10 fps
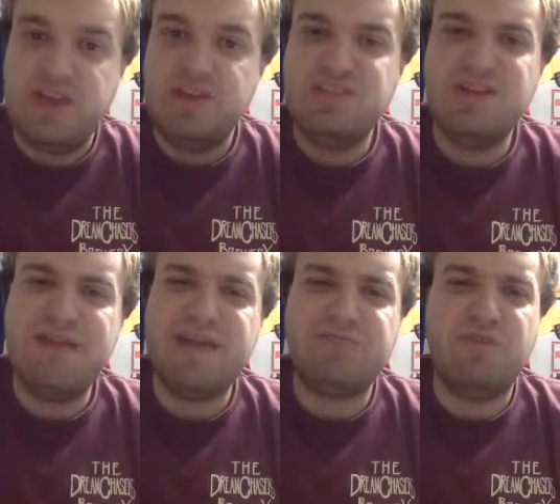just our
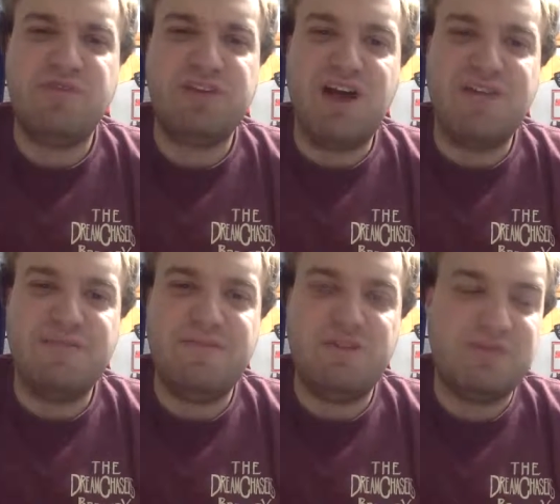match for the Coffey
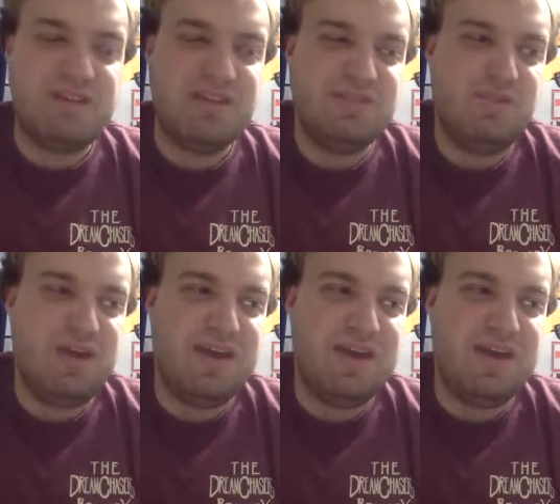brothers. But at this point,